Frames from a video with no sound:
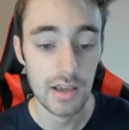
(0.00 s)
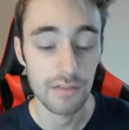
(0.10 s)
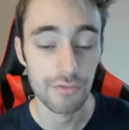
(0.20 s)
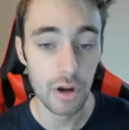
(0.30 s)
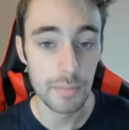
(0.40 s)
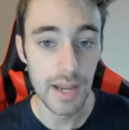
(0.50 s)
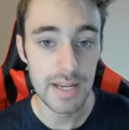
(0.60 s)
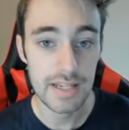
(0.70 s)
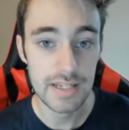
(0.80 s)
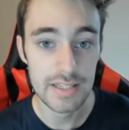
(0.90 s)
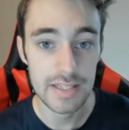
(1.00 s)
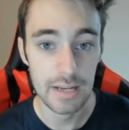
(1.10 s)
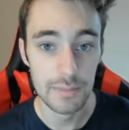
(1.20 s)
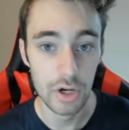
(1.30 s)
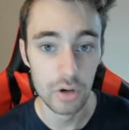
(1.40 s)
from AT&T
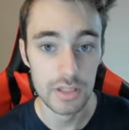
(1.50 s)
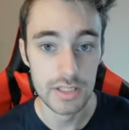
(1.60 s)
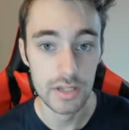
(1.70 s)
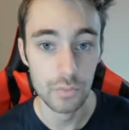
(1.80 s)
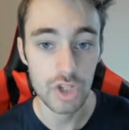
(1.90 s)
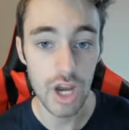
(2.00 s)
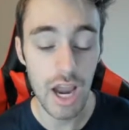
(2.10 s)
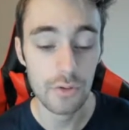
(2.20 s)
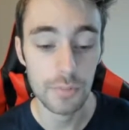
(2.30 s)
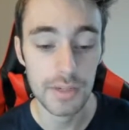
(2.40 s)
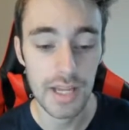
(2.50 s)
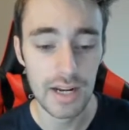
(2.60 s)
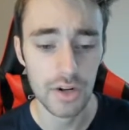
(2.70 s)
Stadium in Arlington, which I will be at.